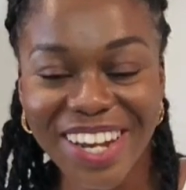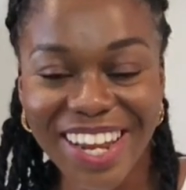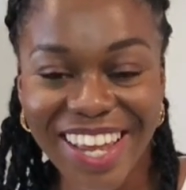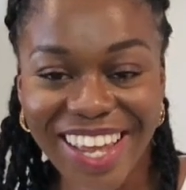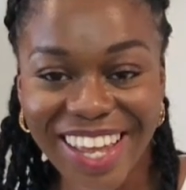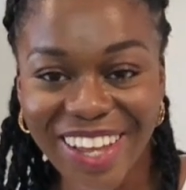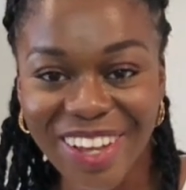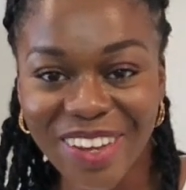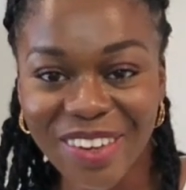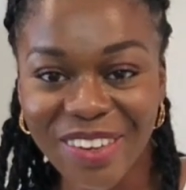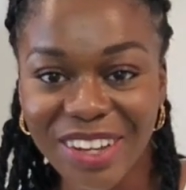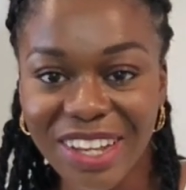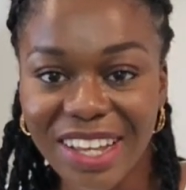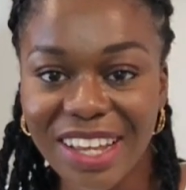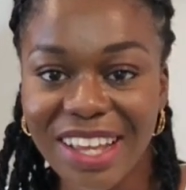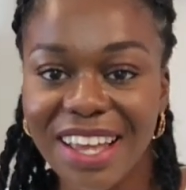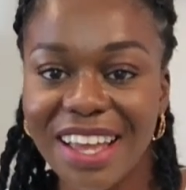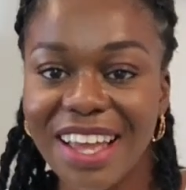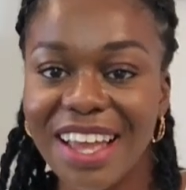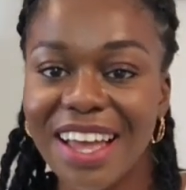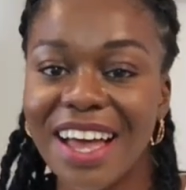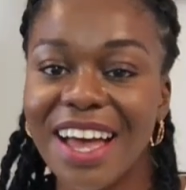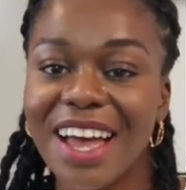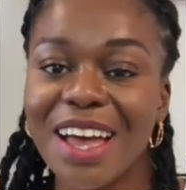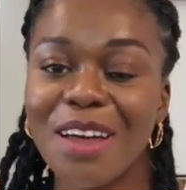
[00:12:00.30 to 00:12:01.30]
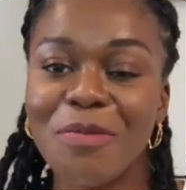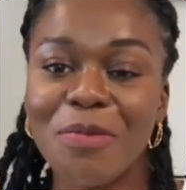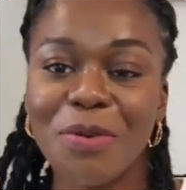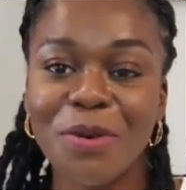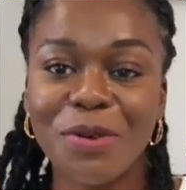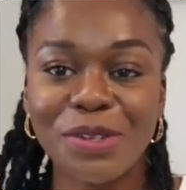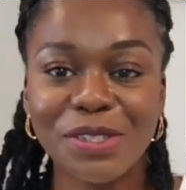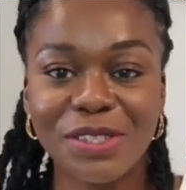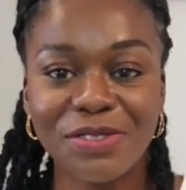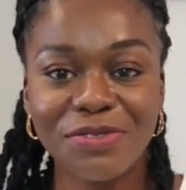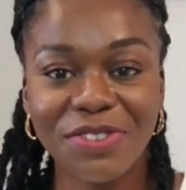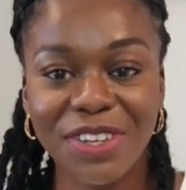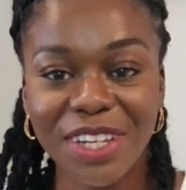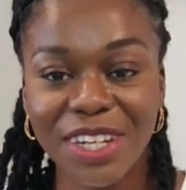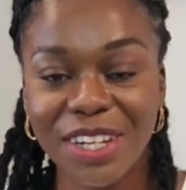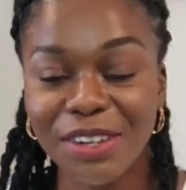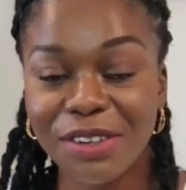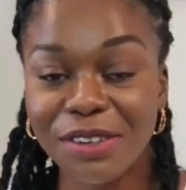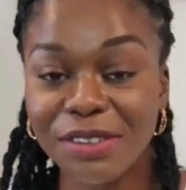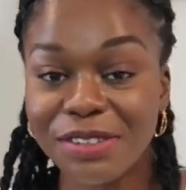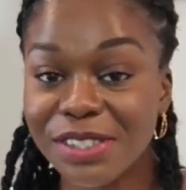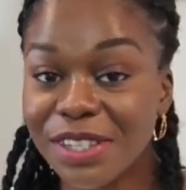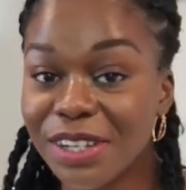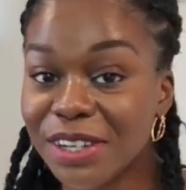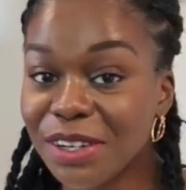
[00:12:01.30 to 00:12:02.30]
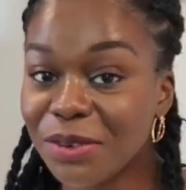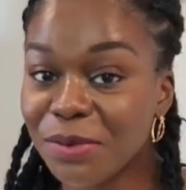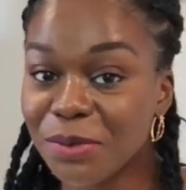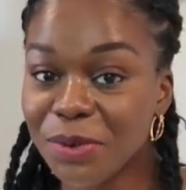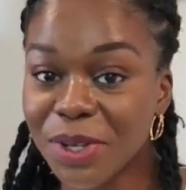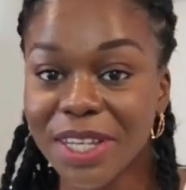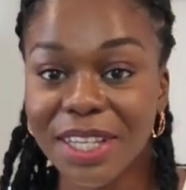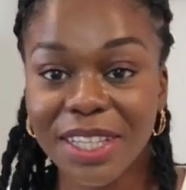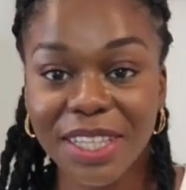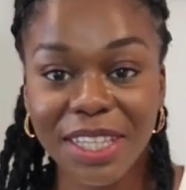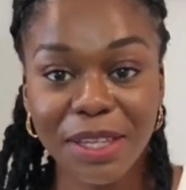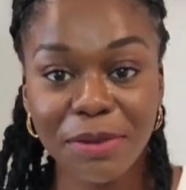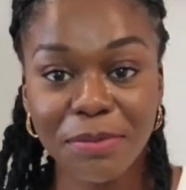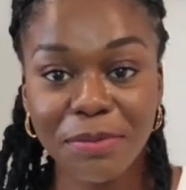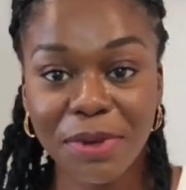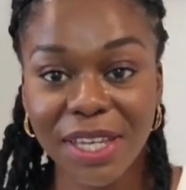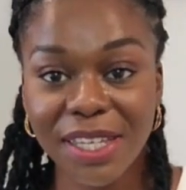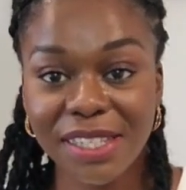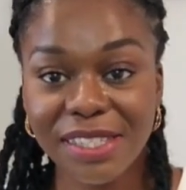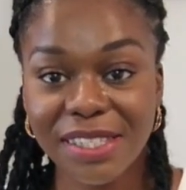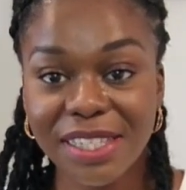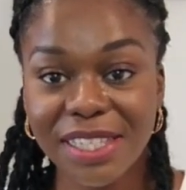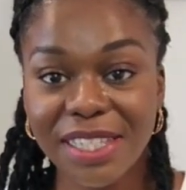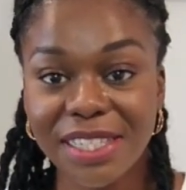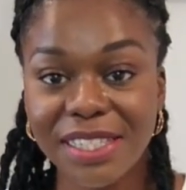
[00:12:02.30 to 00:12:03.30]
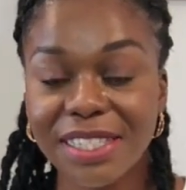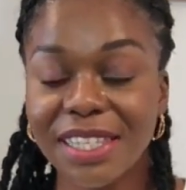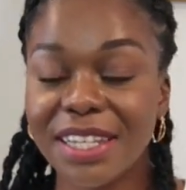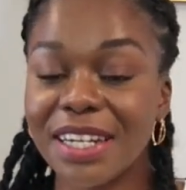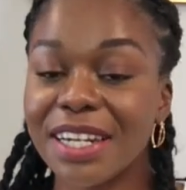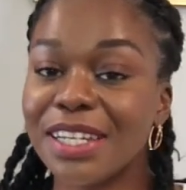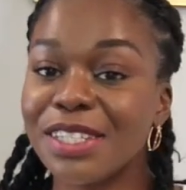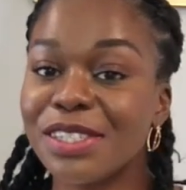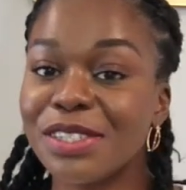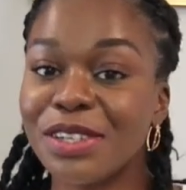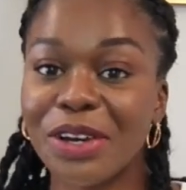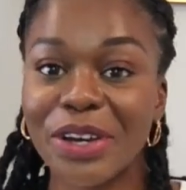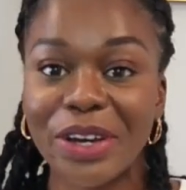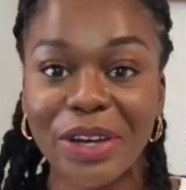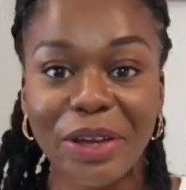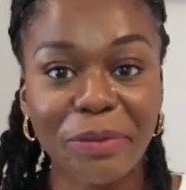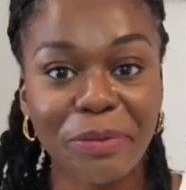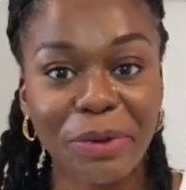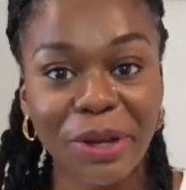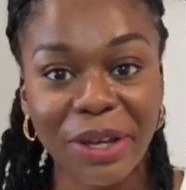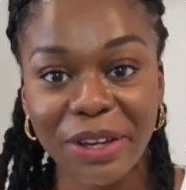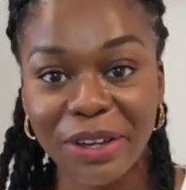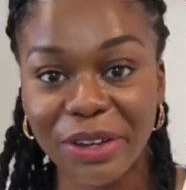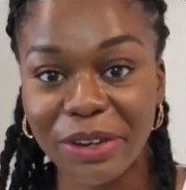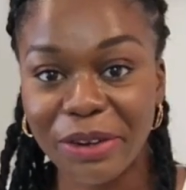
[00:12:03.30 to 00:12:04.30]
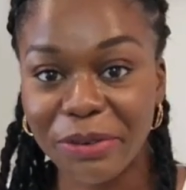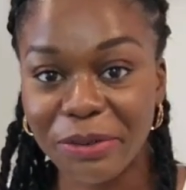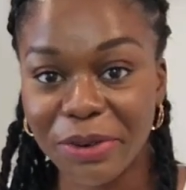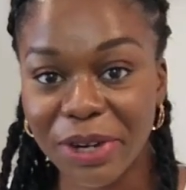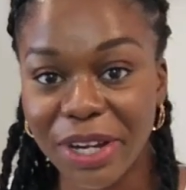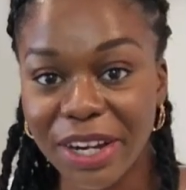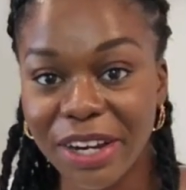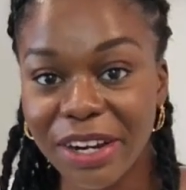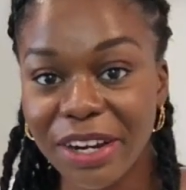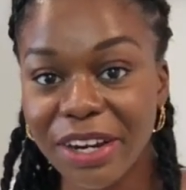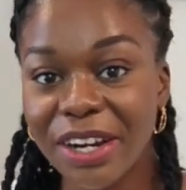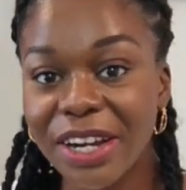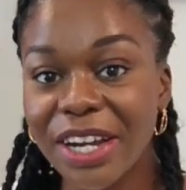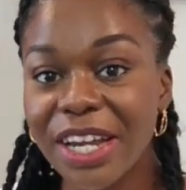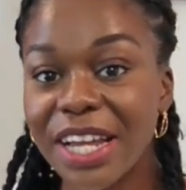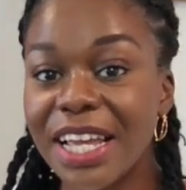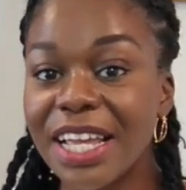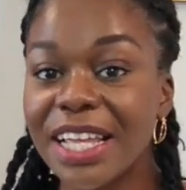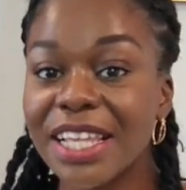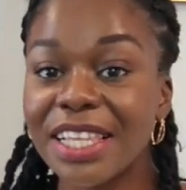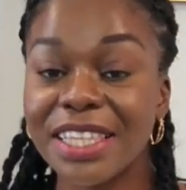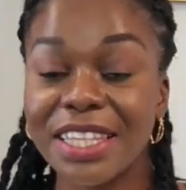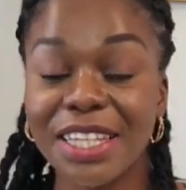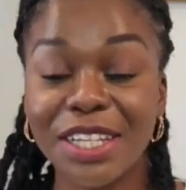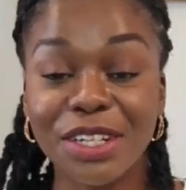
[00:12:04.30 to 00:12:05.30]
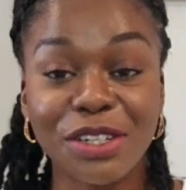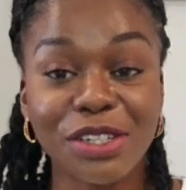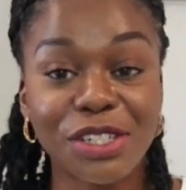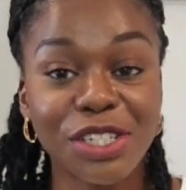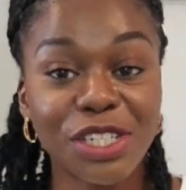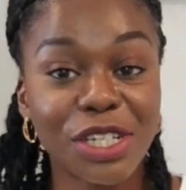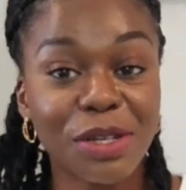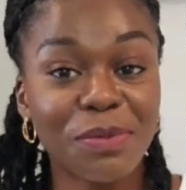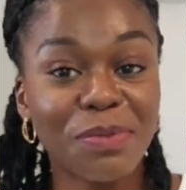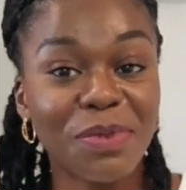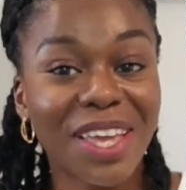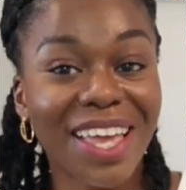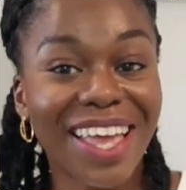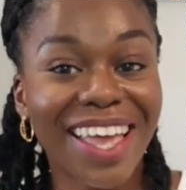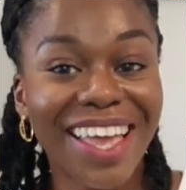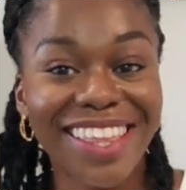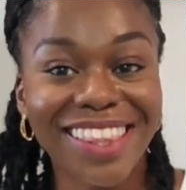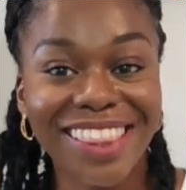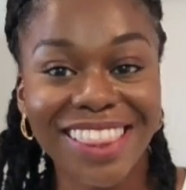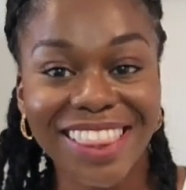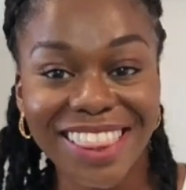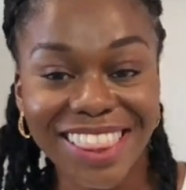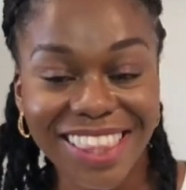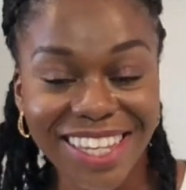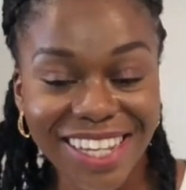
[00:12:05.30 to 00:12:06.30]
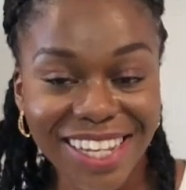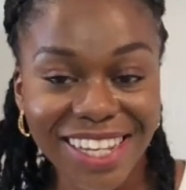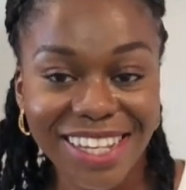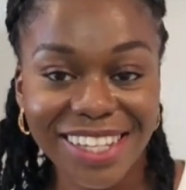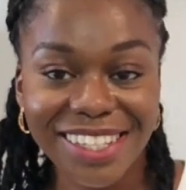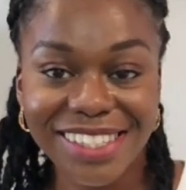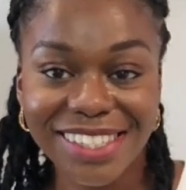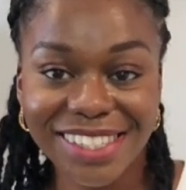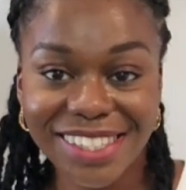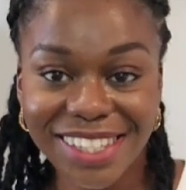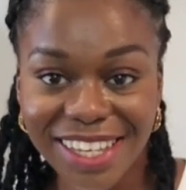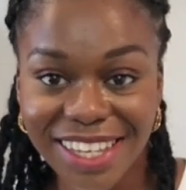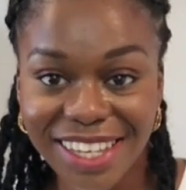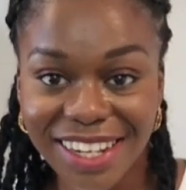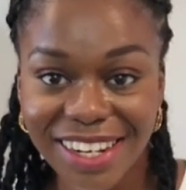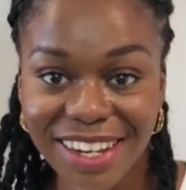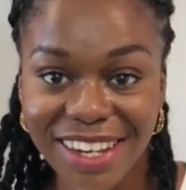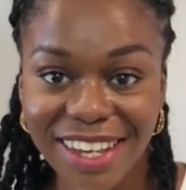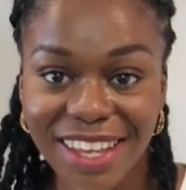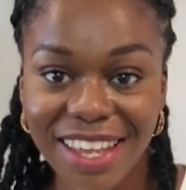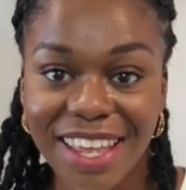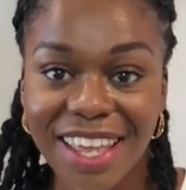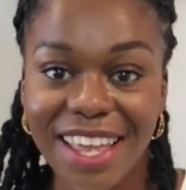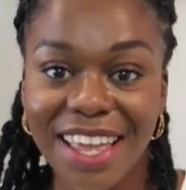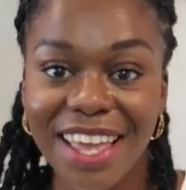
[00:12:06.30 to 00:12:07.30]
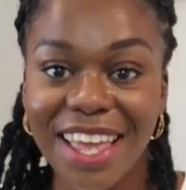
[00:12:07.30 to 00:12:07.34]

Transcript: now. I post videos on a weekly basis and I talk about career, leadership, and LinkedIn.